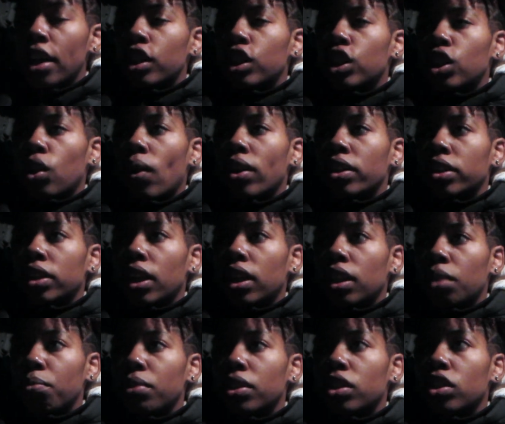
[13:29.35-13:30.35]
So I said,
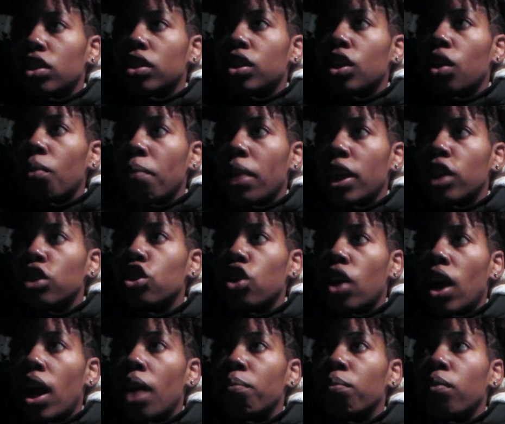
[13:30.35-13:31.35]
let me just make sure
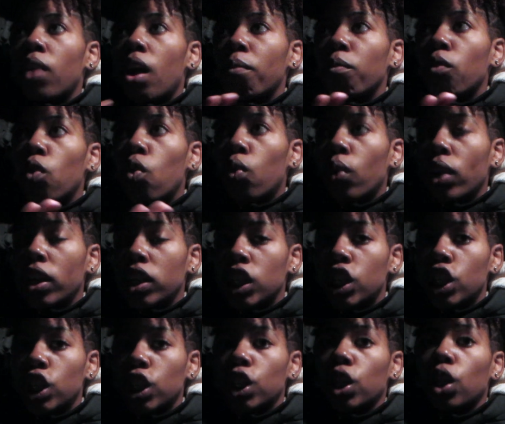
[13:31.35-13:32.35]
I'm going
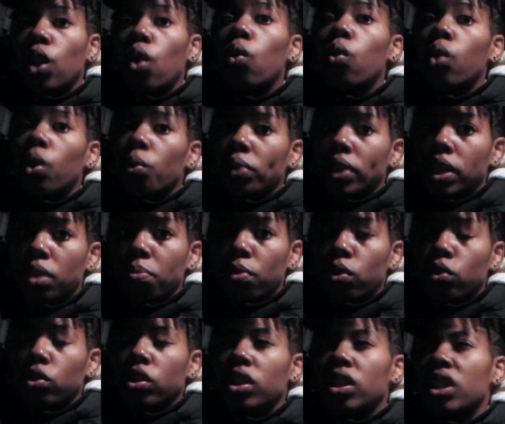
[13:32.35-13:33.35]
slower with the
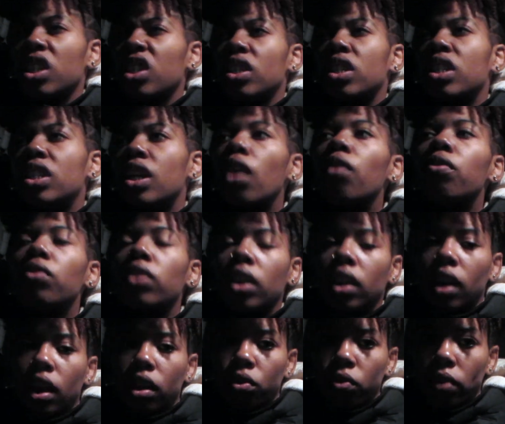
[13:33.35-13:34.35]
motions. It's definitely
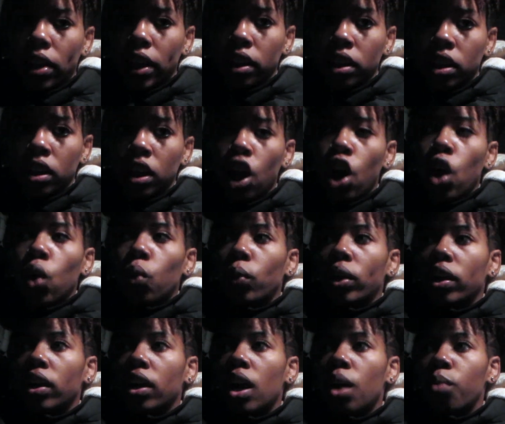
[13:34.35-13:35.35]
not a race
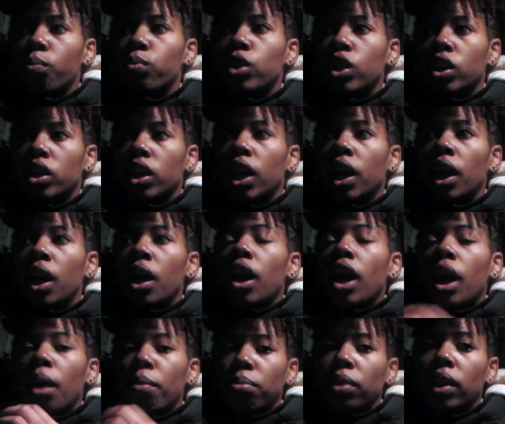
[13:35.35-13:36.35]
when it comes to
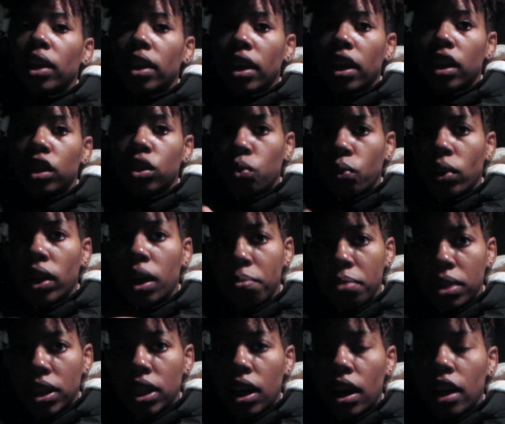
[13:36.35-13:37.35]
completing and doing a
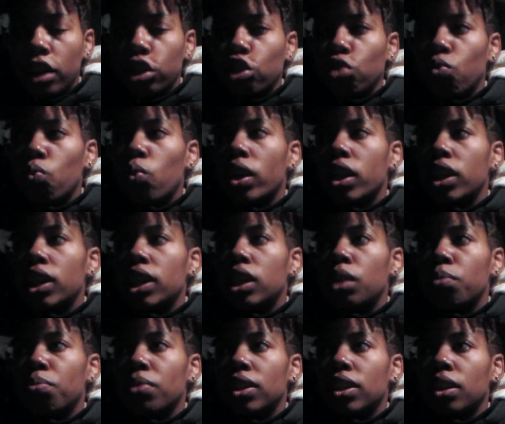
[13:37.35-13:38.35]
massage. You want it
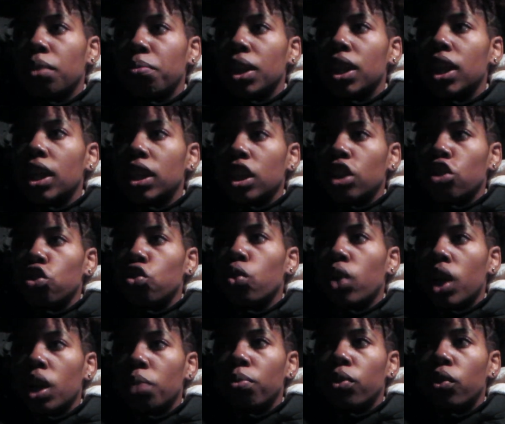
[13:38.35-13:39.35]
to be something that's
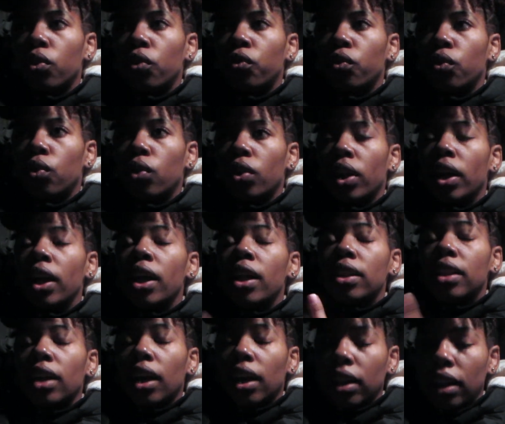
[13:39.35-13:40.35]
enjoyable for
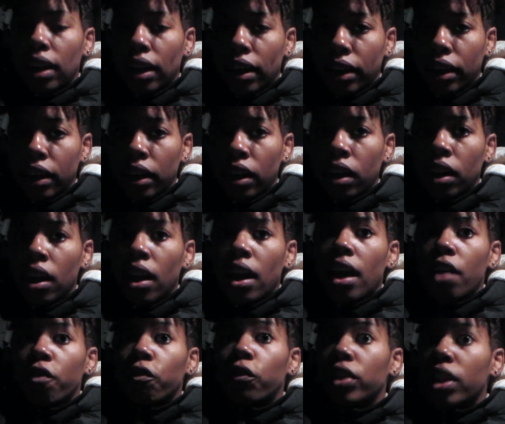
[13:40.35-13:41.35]
the client,
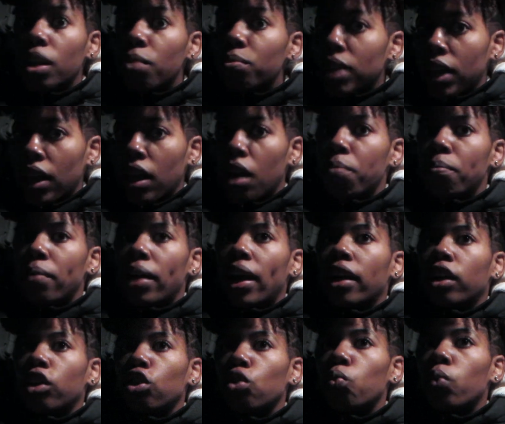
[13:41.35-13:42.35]
for them to come
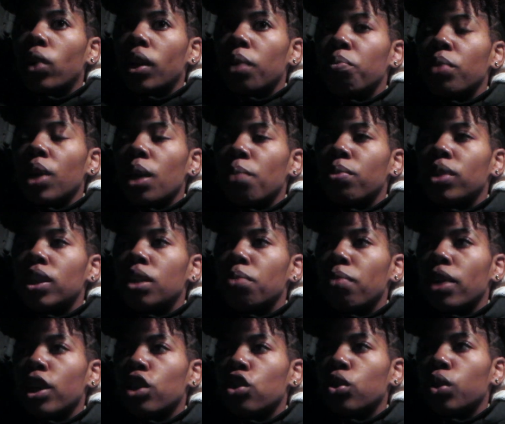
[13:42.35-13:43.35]
back. You want to be able to
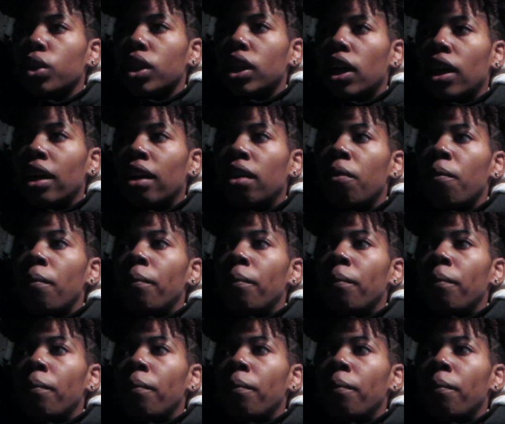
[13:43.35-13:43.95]
make sure that